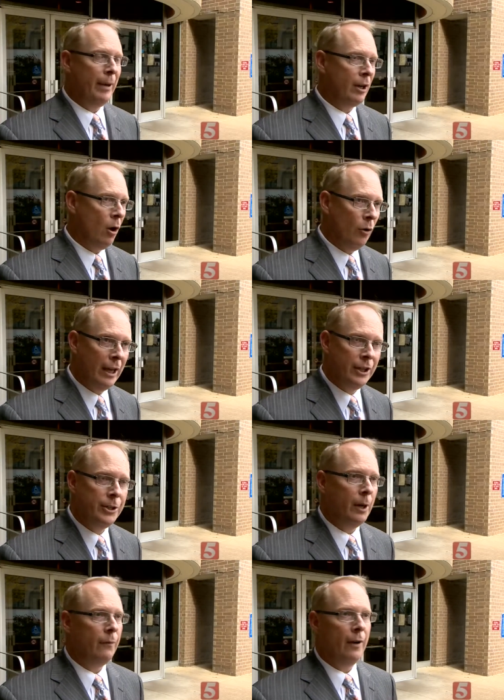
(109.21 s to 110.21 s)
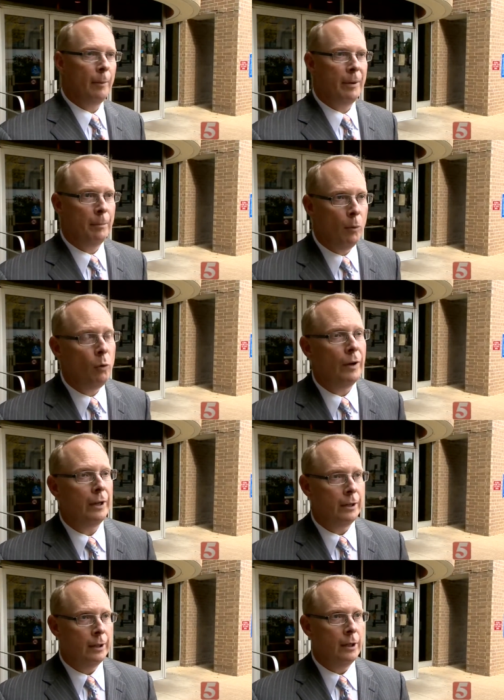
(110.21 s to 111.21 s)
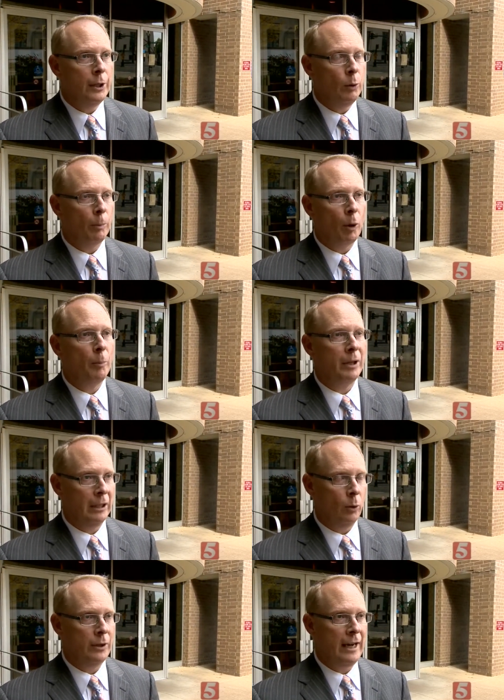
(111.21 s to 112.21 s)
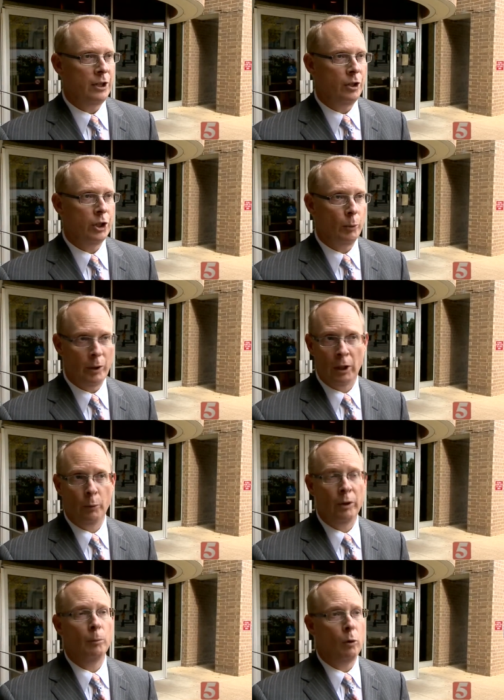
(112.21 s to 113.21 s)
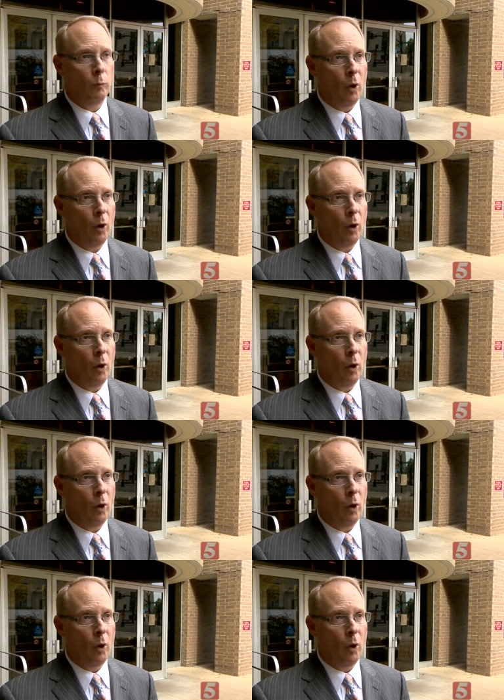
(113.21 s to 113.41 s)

pick all that stuff up and move it to a permanent location, so we only want to move